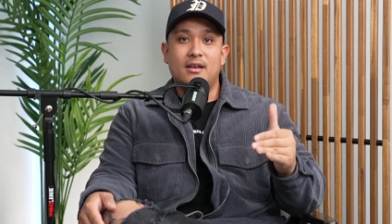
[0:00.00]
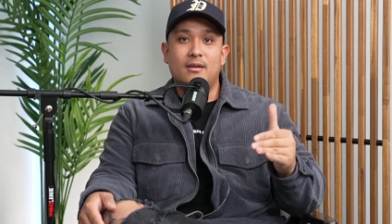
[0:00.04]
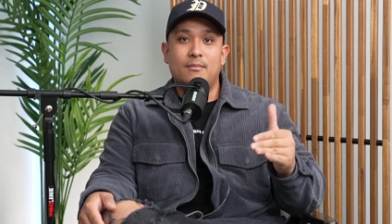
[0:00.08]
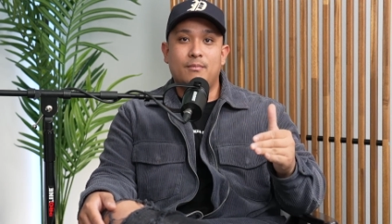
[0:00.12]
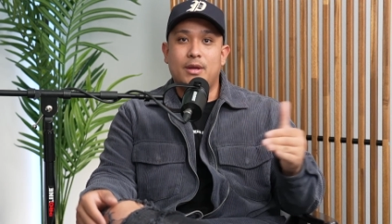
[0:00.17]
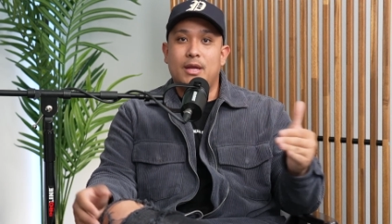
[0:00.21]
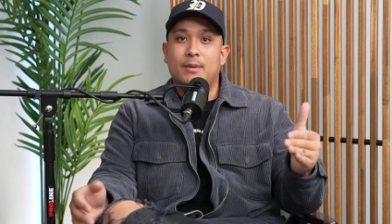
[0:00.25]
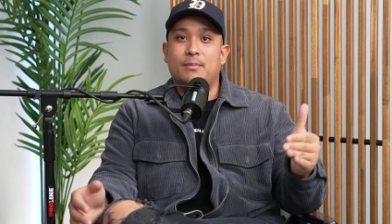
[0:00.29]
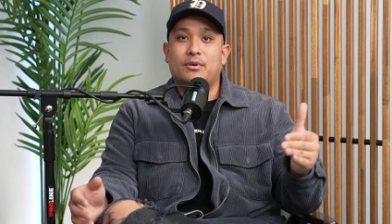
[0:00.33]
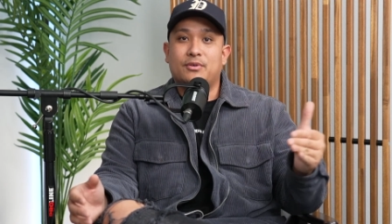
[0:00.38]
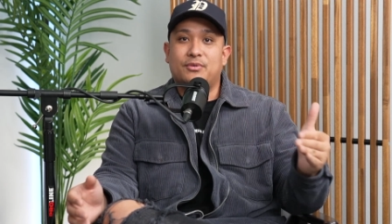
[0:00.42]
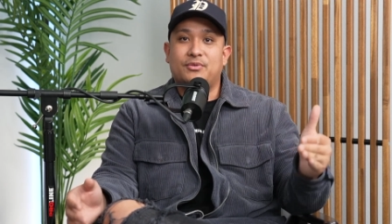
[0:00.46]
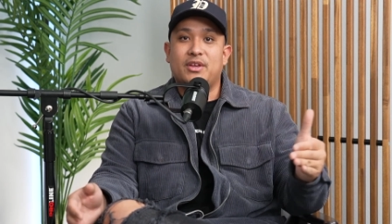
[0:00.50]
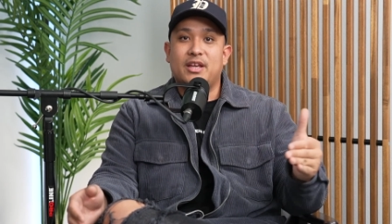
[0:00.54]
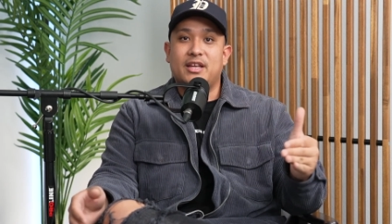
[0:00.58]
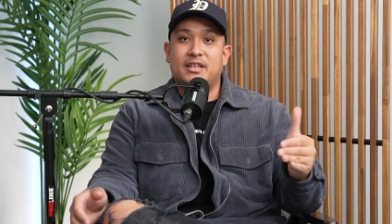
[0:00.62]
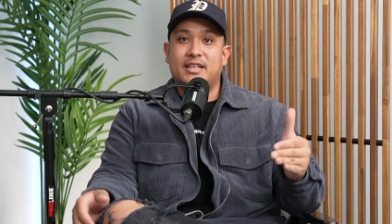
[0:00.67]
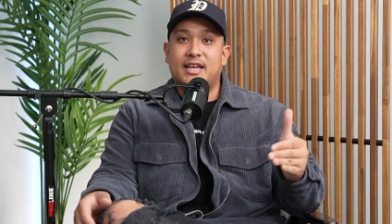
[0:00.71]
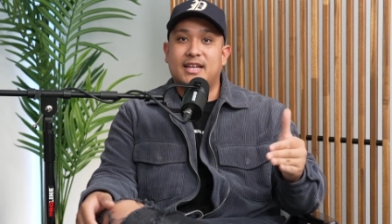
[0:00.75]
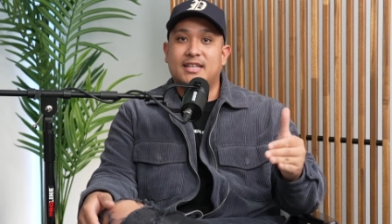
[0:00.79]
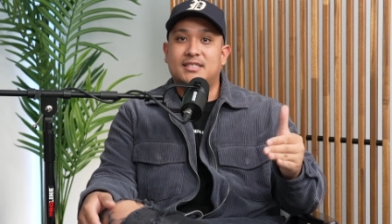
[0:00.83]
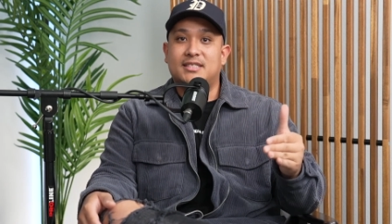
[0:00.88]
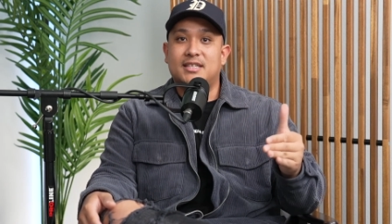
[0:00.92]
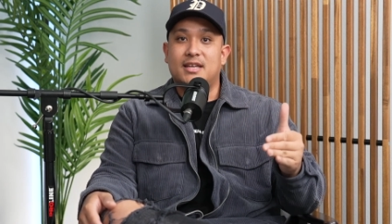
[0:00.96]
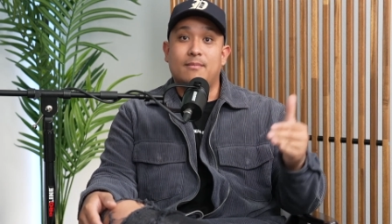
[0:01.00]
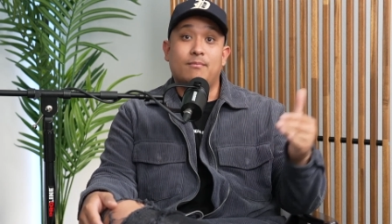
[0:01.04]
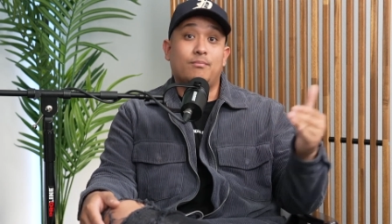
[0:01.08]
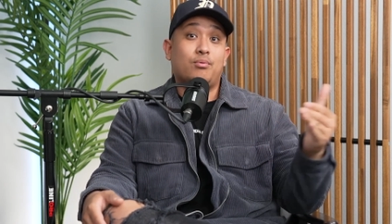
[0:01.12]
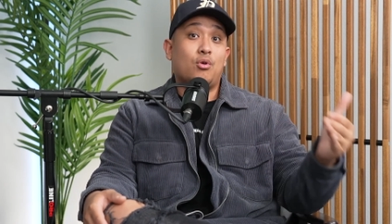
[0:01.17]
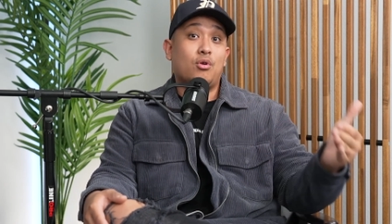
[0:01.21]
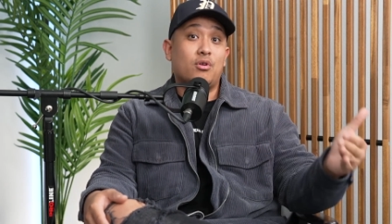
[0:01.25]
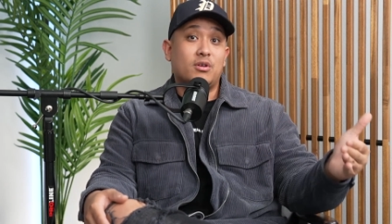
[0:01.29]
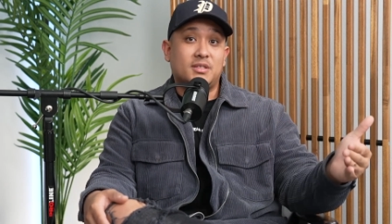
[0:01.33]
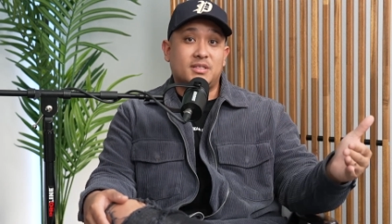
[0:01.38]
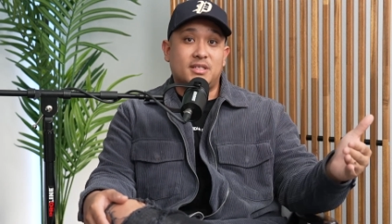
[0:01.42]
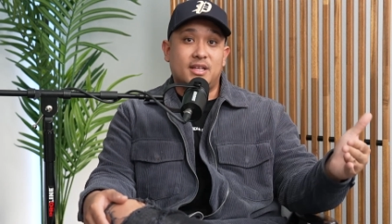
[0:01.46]
people think that's
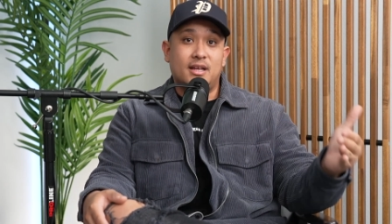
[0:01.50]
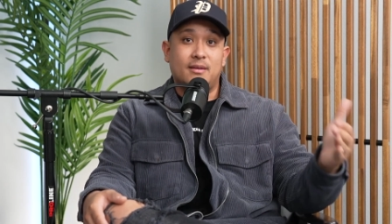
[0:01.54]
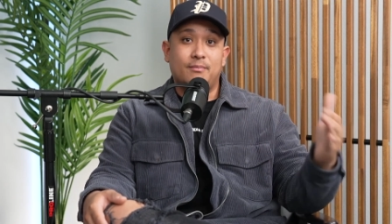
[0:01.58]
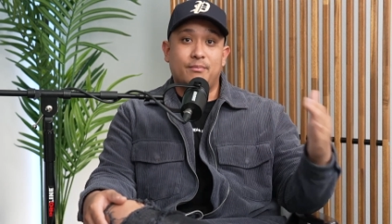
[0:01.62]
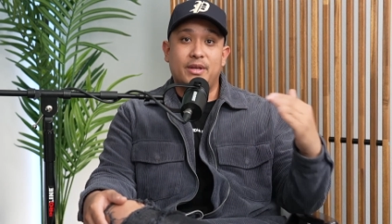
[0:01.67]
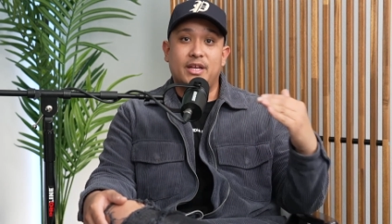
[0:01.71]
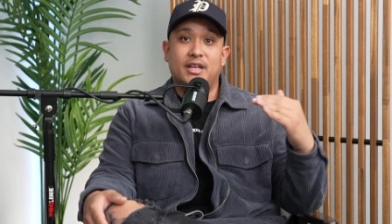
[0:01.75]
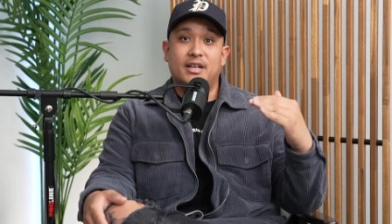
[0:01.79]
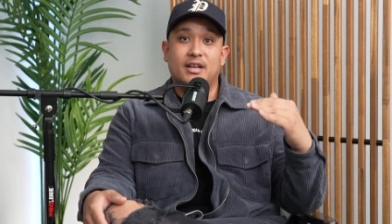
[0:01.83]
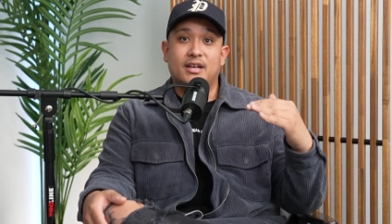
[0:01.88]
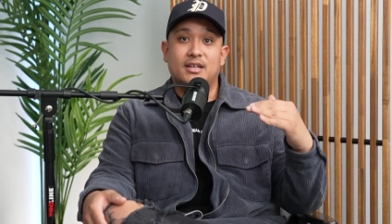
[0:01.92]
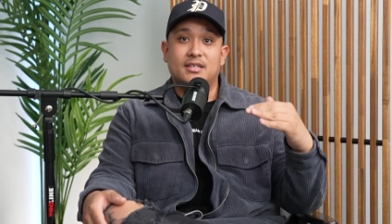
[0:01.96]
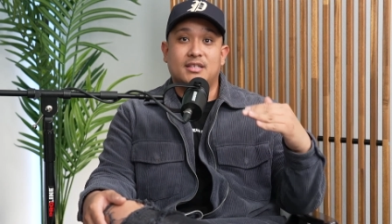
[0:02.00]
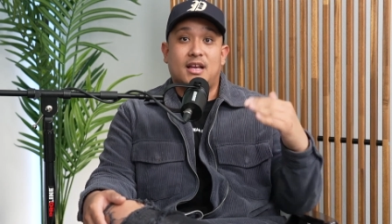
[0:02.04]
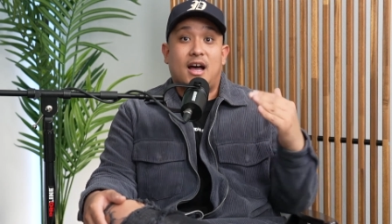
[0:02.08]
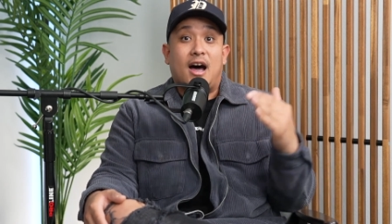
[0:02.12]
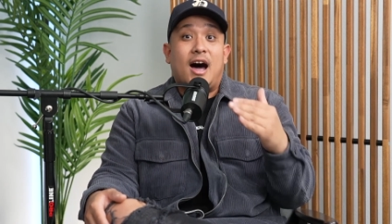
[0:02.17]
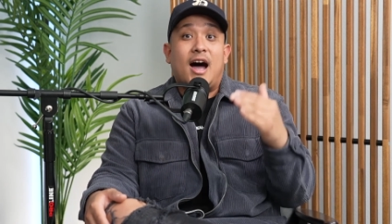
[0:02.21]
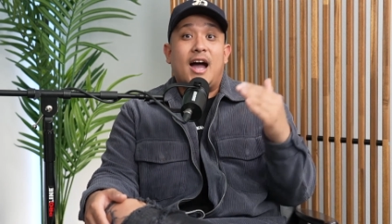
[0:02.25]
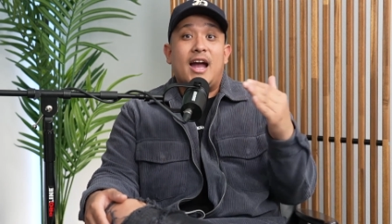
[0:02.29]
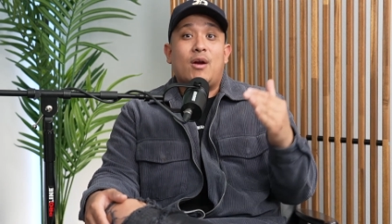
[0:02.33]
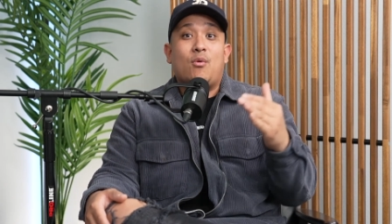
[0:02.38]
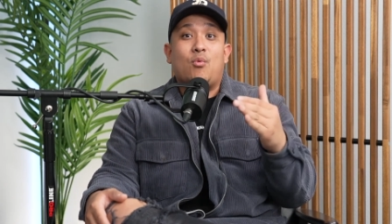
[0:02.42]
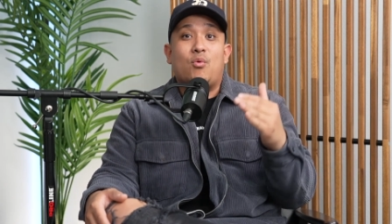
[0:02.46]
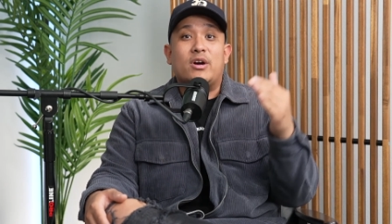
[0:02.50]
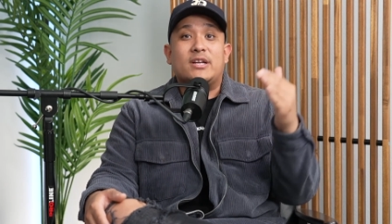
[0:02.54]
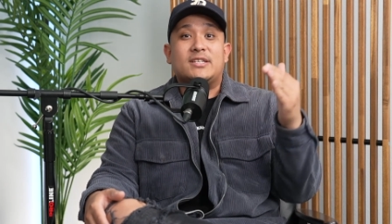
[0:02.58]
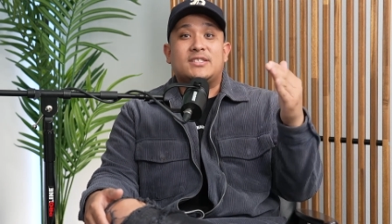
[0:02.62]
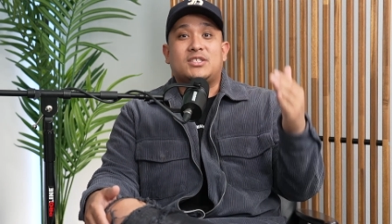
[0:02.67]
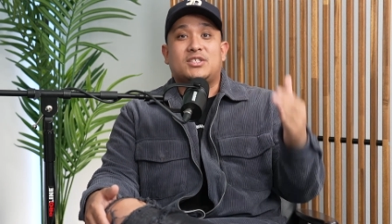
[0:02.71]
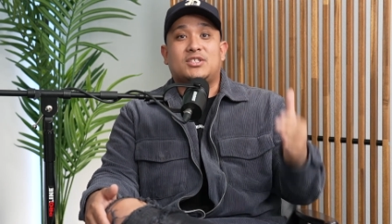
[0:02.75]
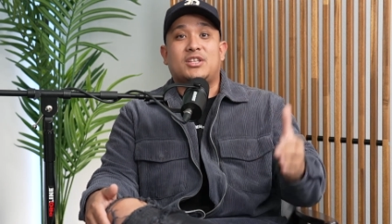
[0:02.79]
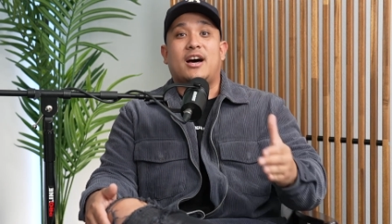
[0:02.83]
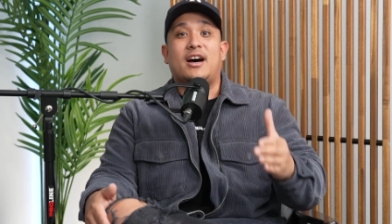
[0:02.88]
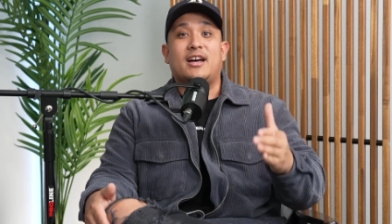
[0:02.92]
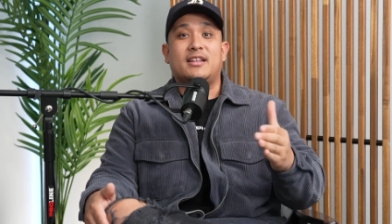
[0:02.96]
important because I
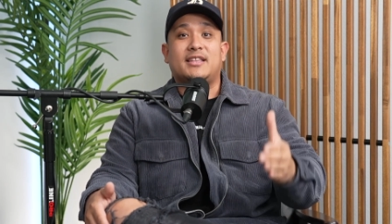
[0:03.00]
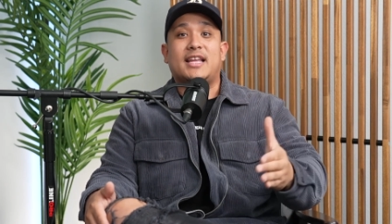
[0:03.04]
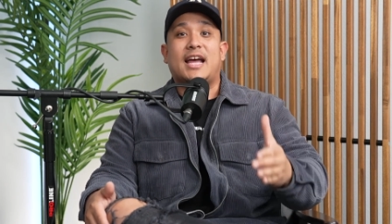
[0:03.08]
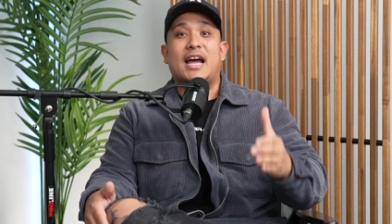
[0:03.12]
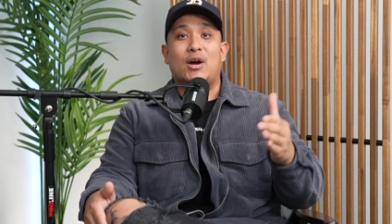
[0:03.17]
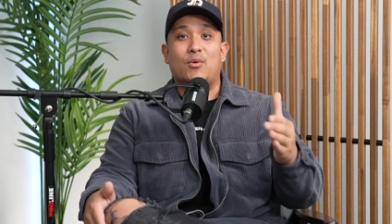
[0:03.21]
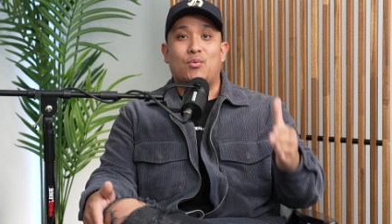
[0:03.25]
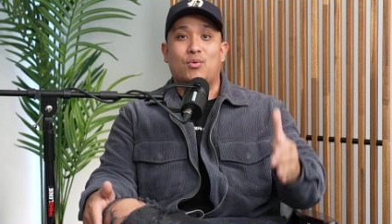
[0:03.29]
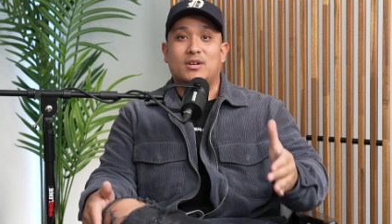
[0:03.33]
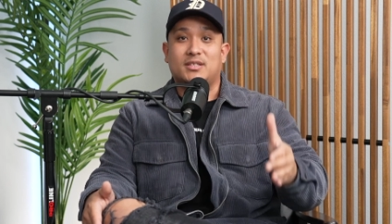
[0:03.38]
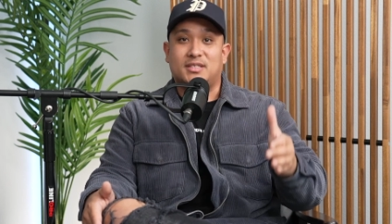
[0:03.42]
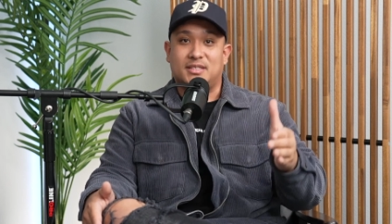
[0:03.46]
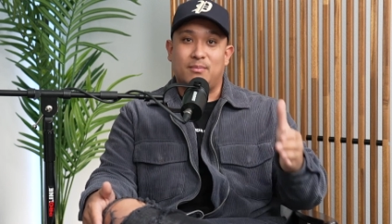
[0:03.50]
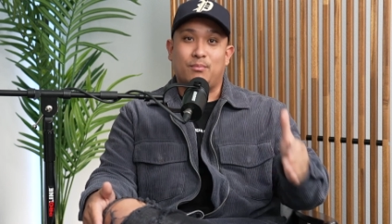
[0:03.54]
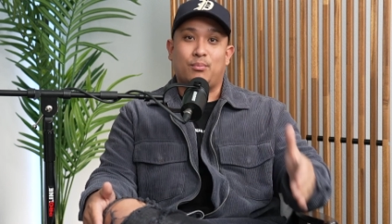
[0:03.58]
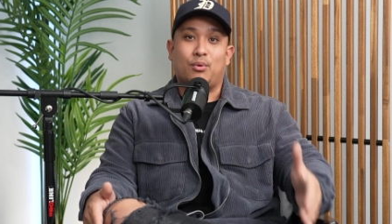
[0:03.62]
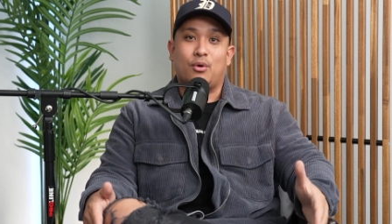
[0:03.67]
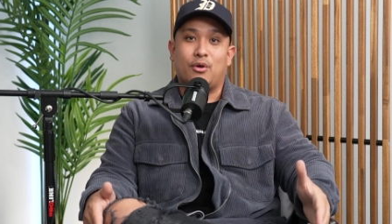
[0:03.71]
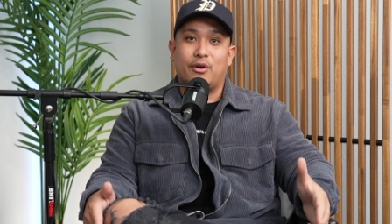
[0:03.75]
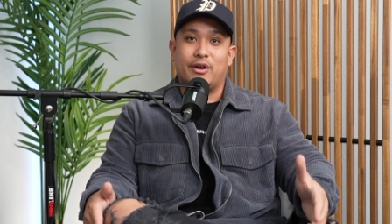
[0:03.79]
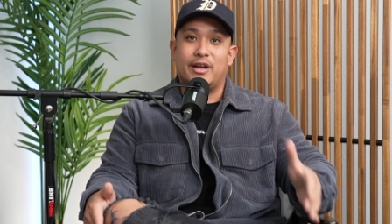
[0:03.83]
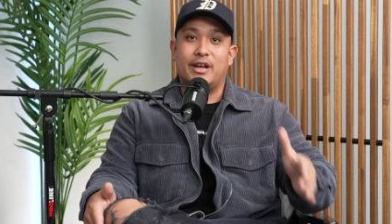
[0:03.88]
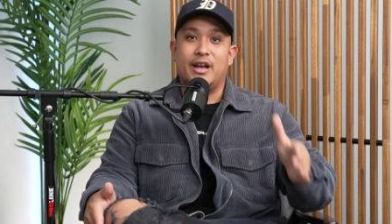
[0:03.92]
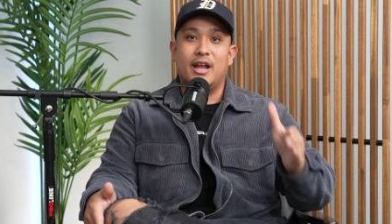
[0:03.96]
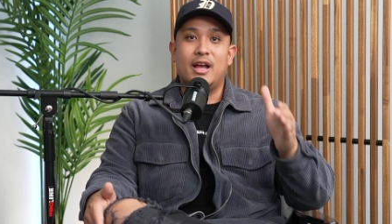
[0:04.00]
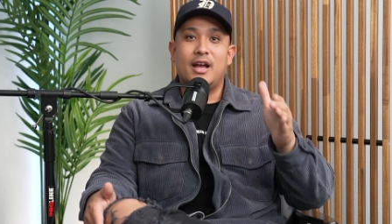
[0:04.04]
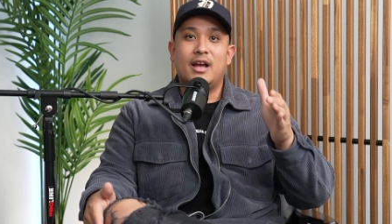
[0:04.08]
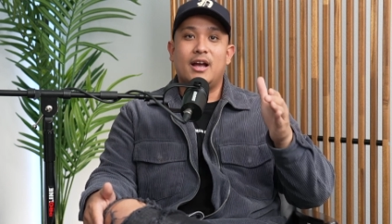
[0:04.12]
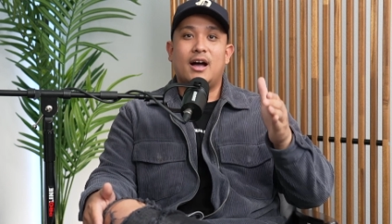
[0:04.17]
once thought that was important.